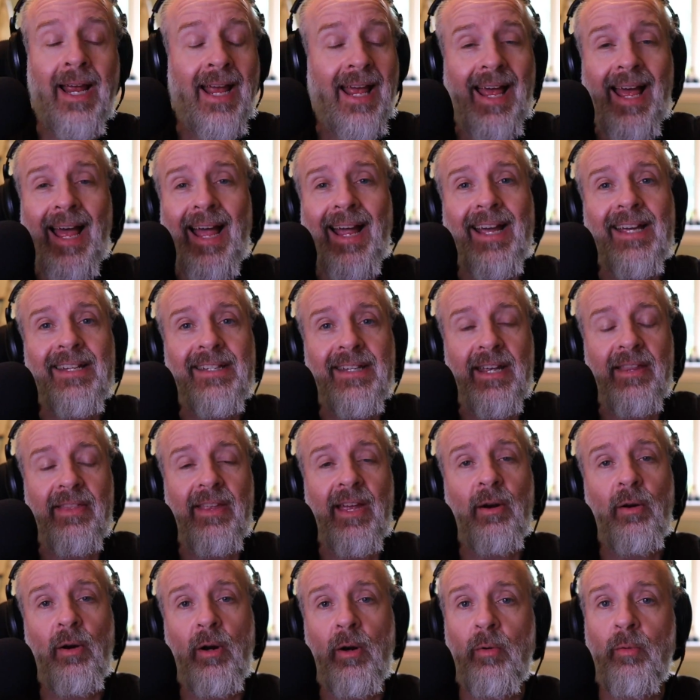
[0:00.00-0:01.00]
Like I say, they
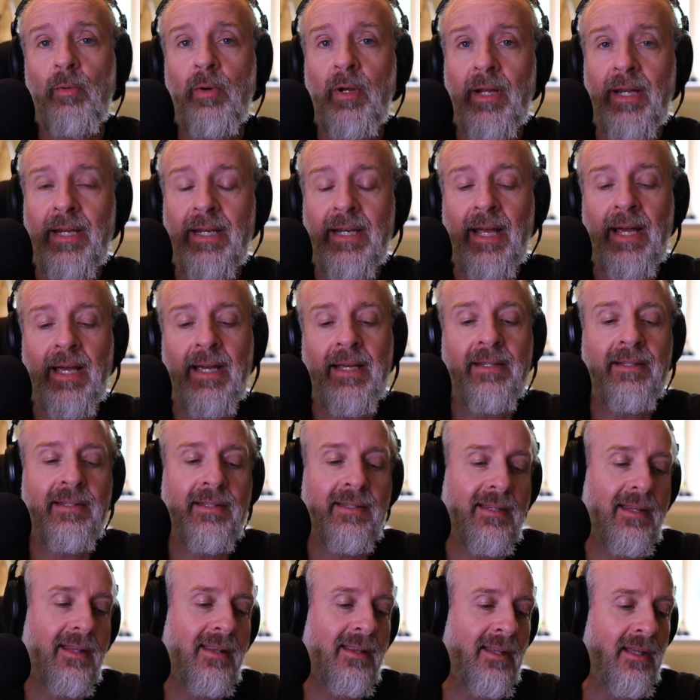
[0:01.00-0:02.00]
are really nice.
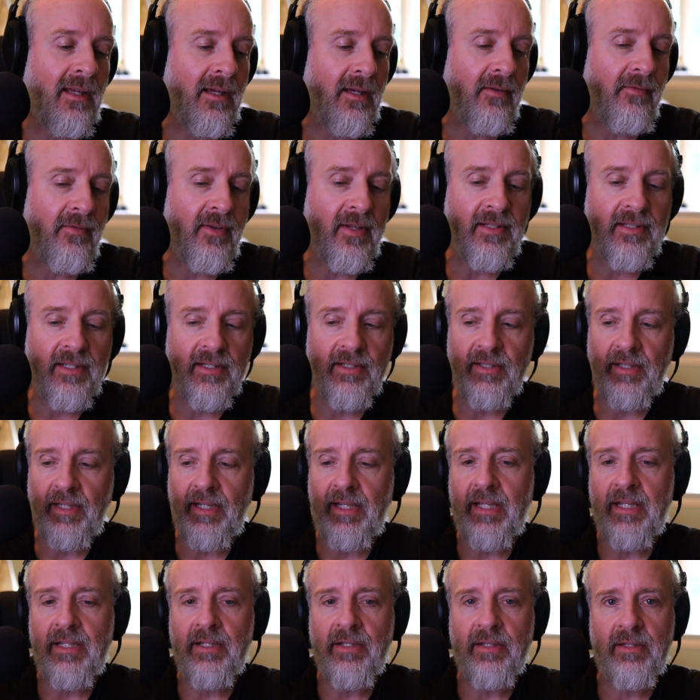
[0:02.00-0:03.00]
The vintage
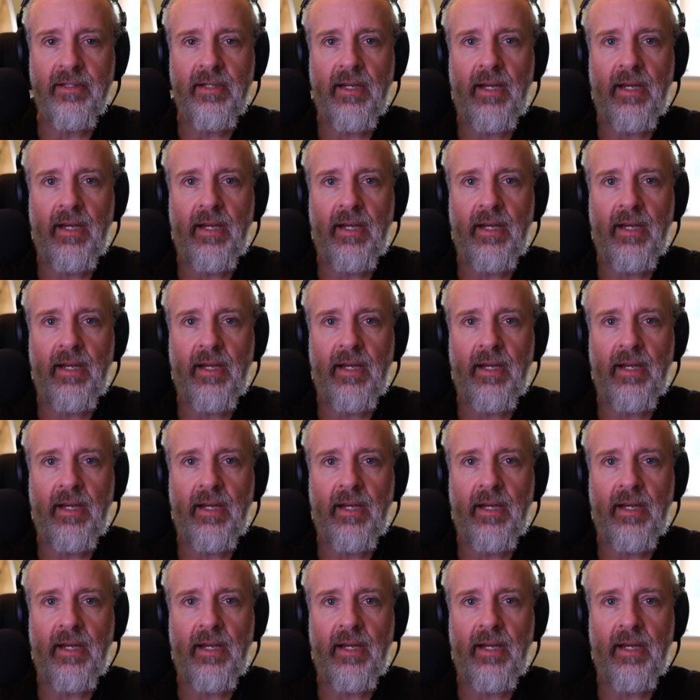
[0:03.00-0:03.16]
lens,